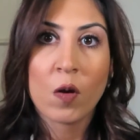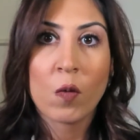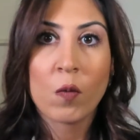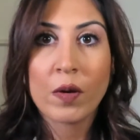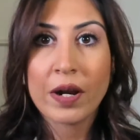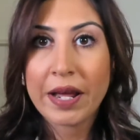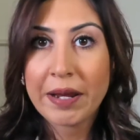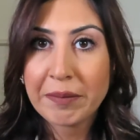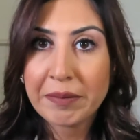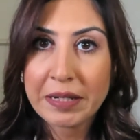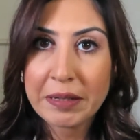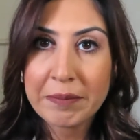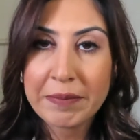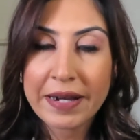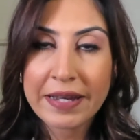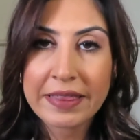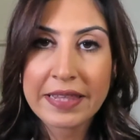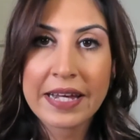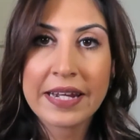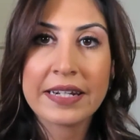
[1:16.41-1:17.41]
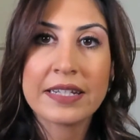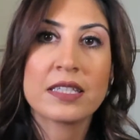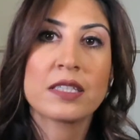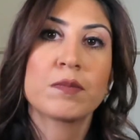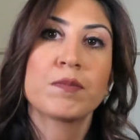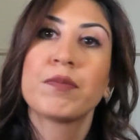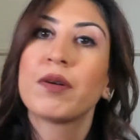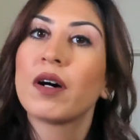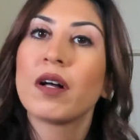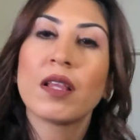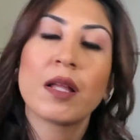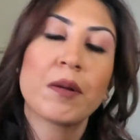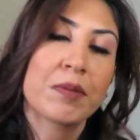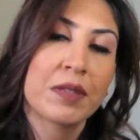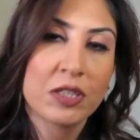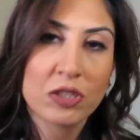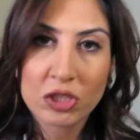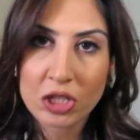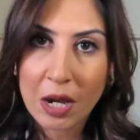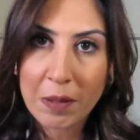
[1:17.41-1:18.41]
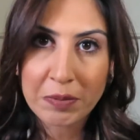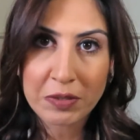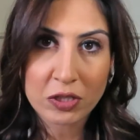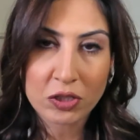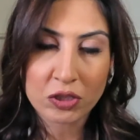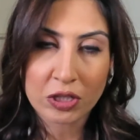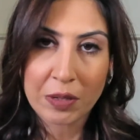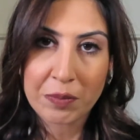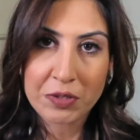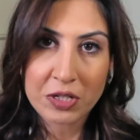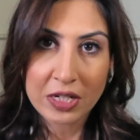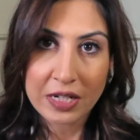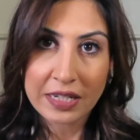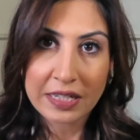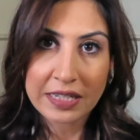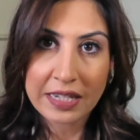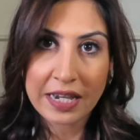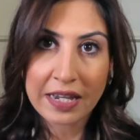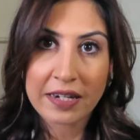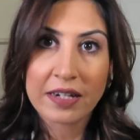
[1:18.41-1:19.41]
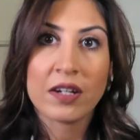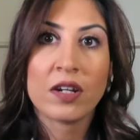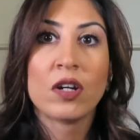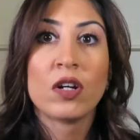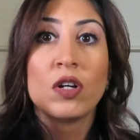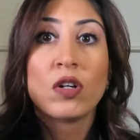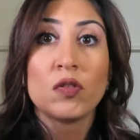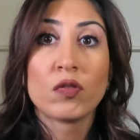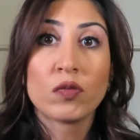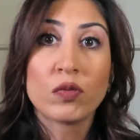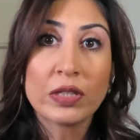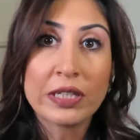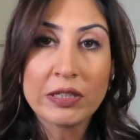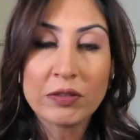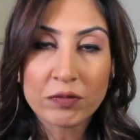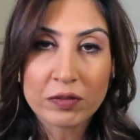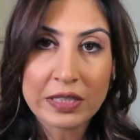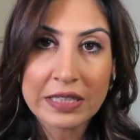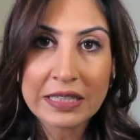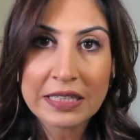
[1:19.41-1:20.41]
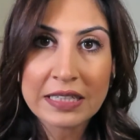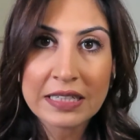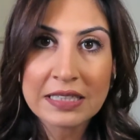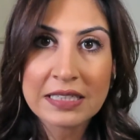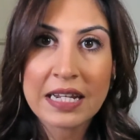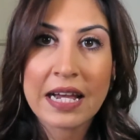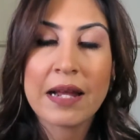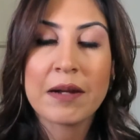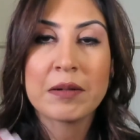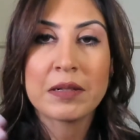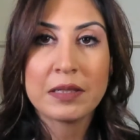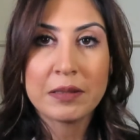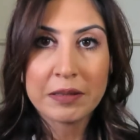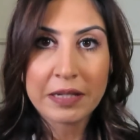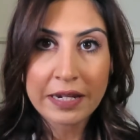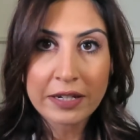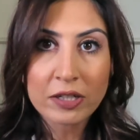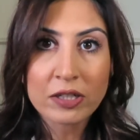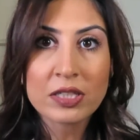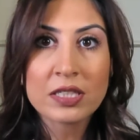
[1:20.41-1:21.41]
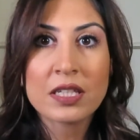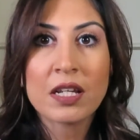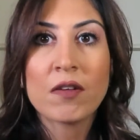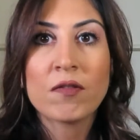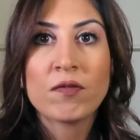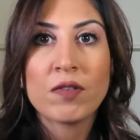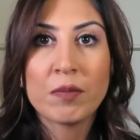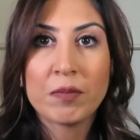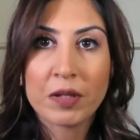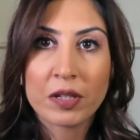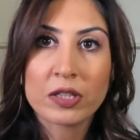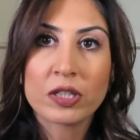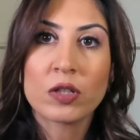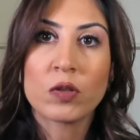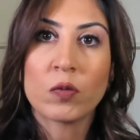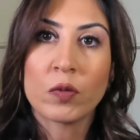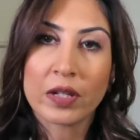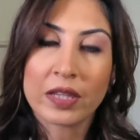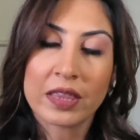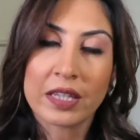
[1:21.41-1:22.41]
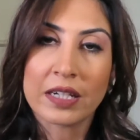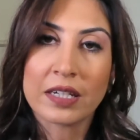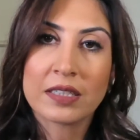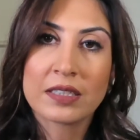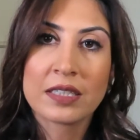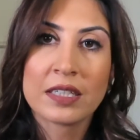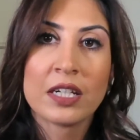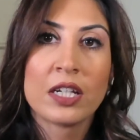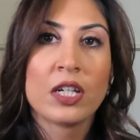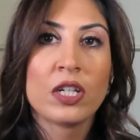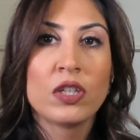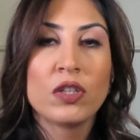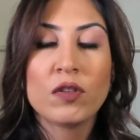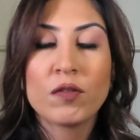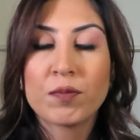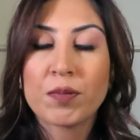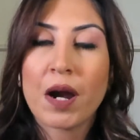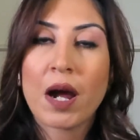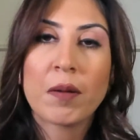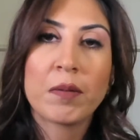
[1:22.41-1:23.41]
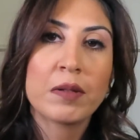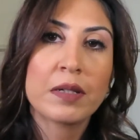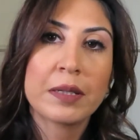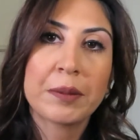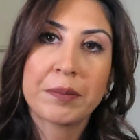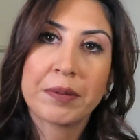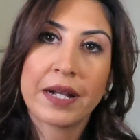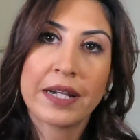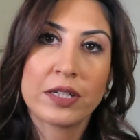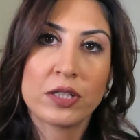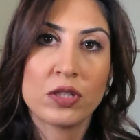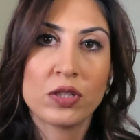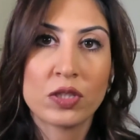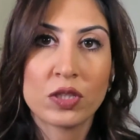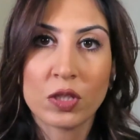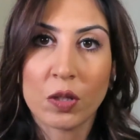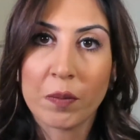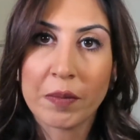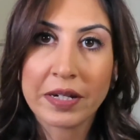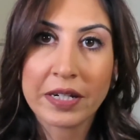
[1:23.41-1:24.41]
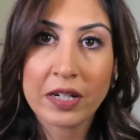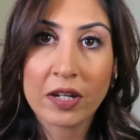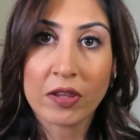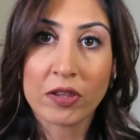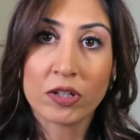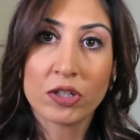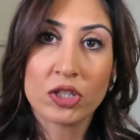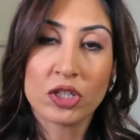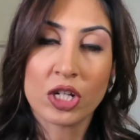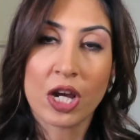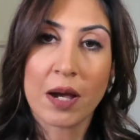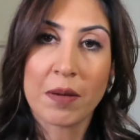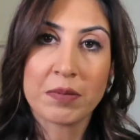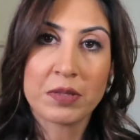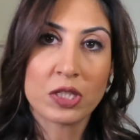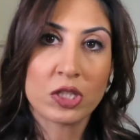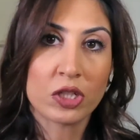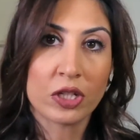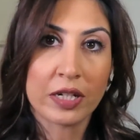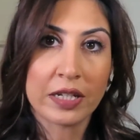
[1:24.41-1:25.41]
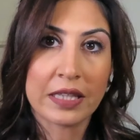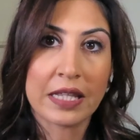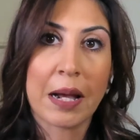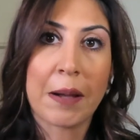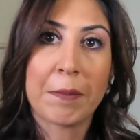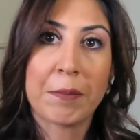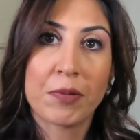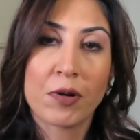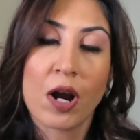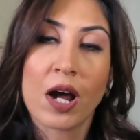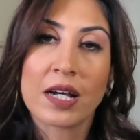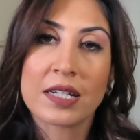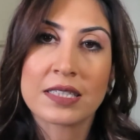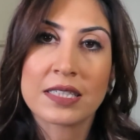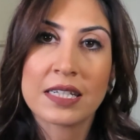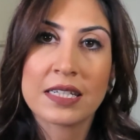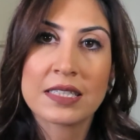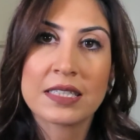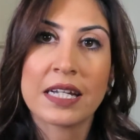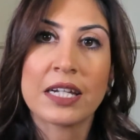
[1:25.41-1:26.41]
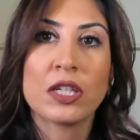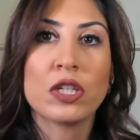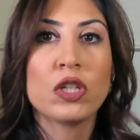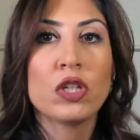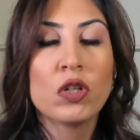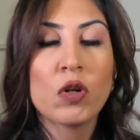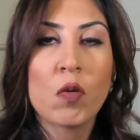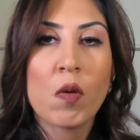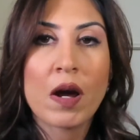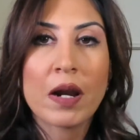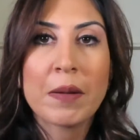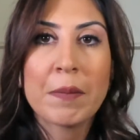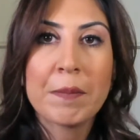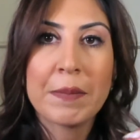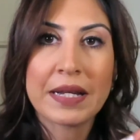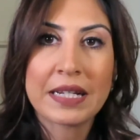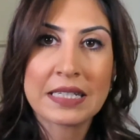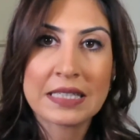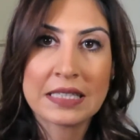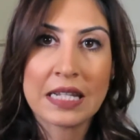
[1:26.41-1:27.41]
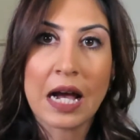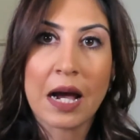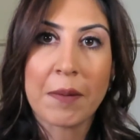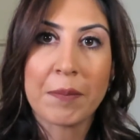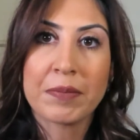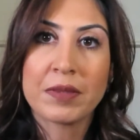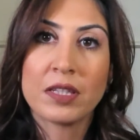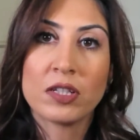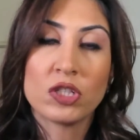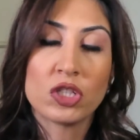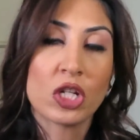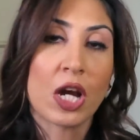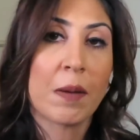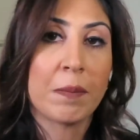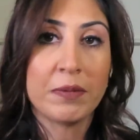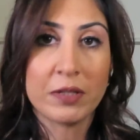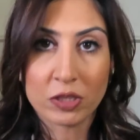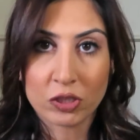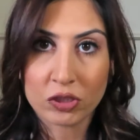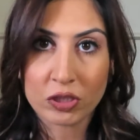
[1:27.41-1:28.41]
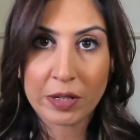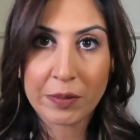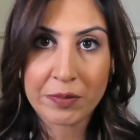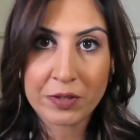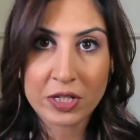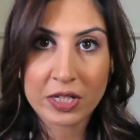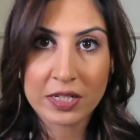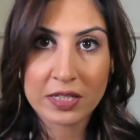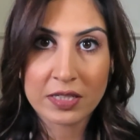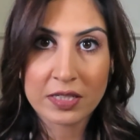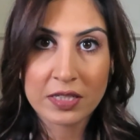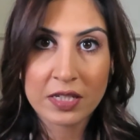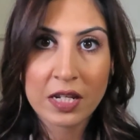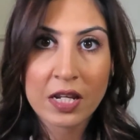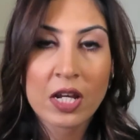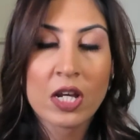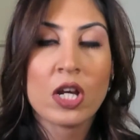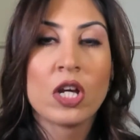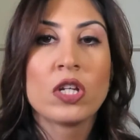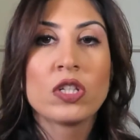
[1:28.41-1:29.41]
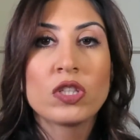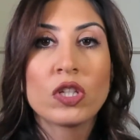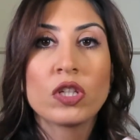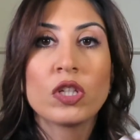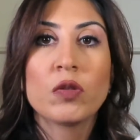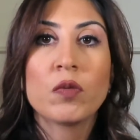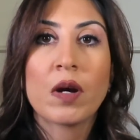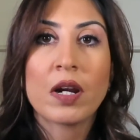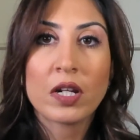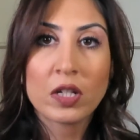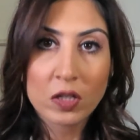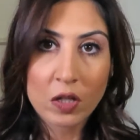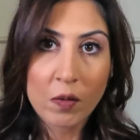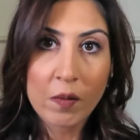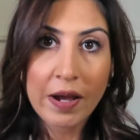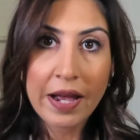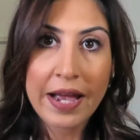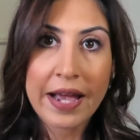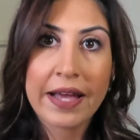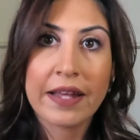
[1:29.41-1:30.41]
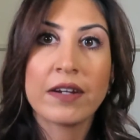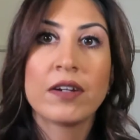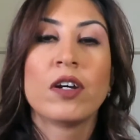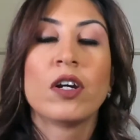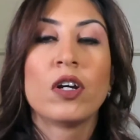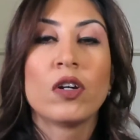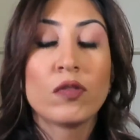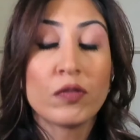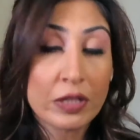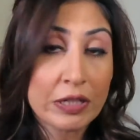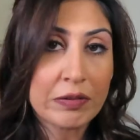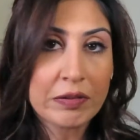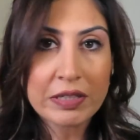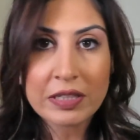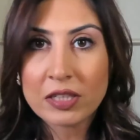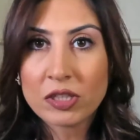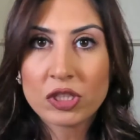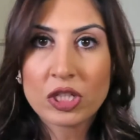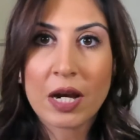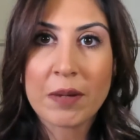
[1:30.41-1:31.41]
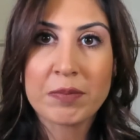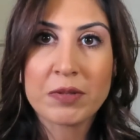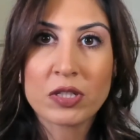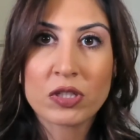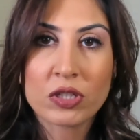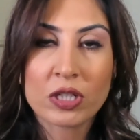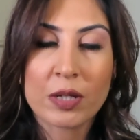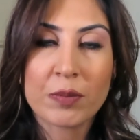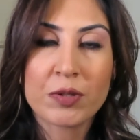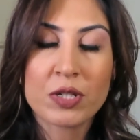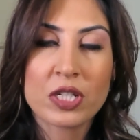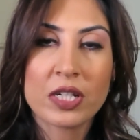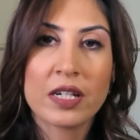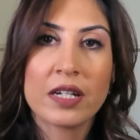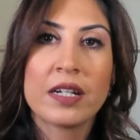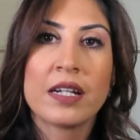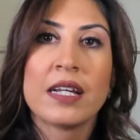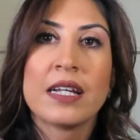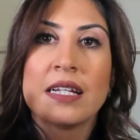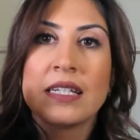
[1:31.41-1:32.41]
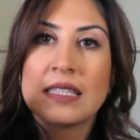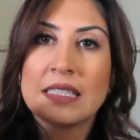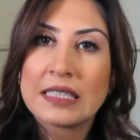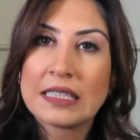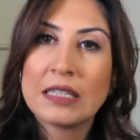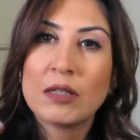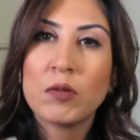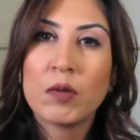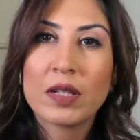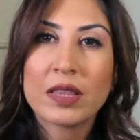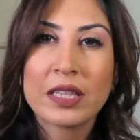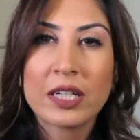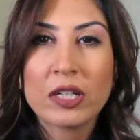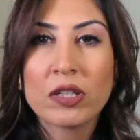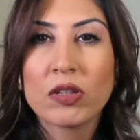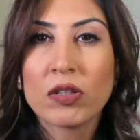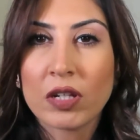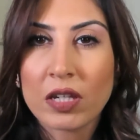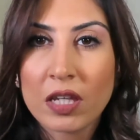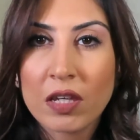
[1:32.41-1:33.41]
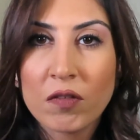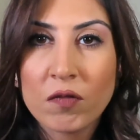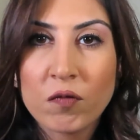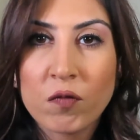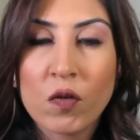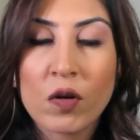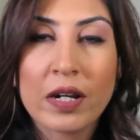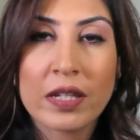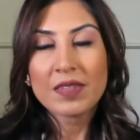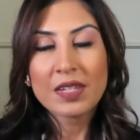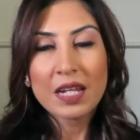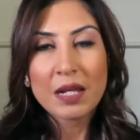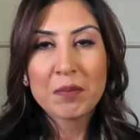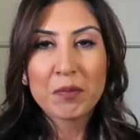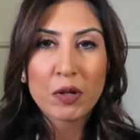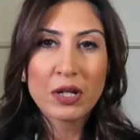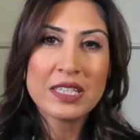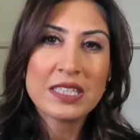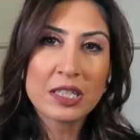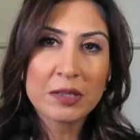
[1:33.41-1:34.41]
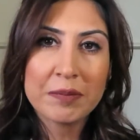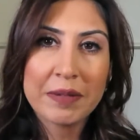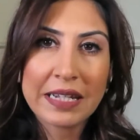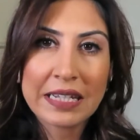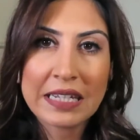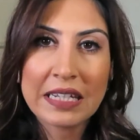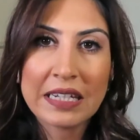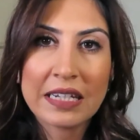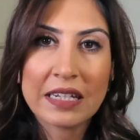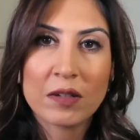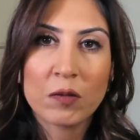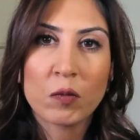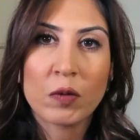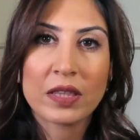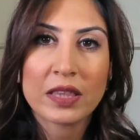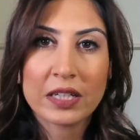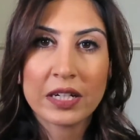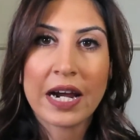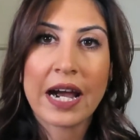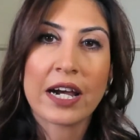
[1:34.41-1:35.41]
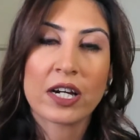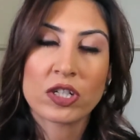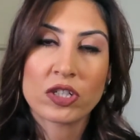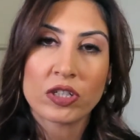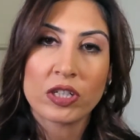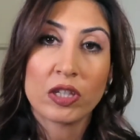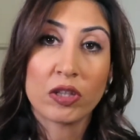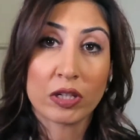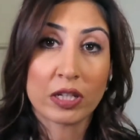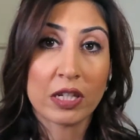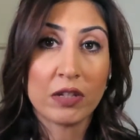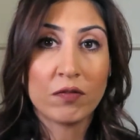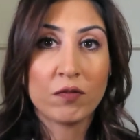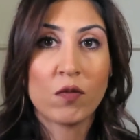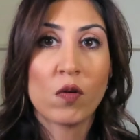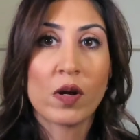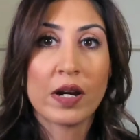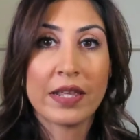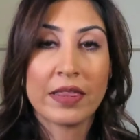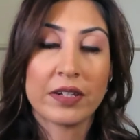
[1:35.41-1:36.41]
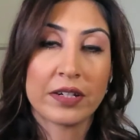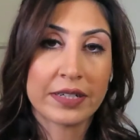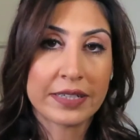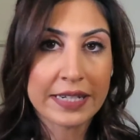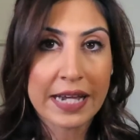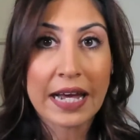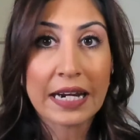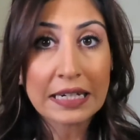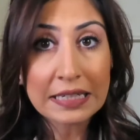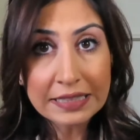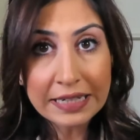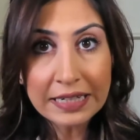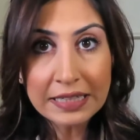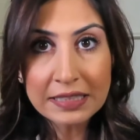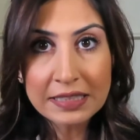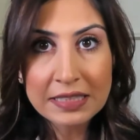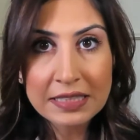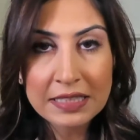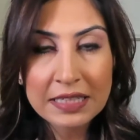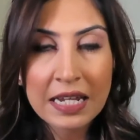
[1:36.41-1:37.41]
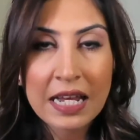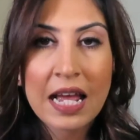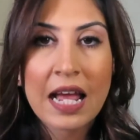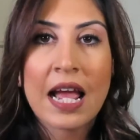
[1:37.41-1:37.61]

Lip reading: What I mean by that is pull up the job description again, reread it, and get yourself familiar with it. You've probably applied to so many other jobs during that process that you don't want to mix up the job descriptions. So you want to go ahead, reread the job description, see what they're looking for and points they're making and what they're actually looking for in their candidates.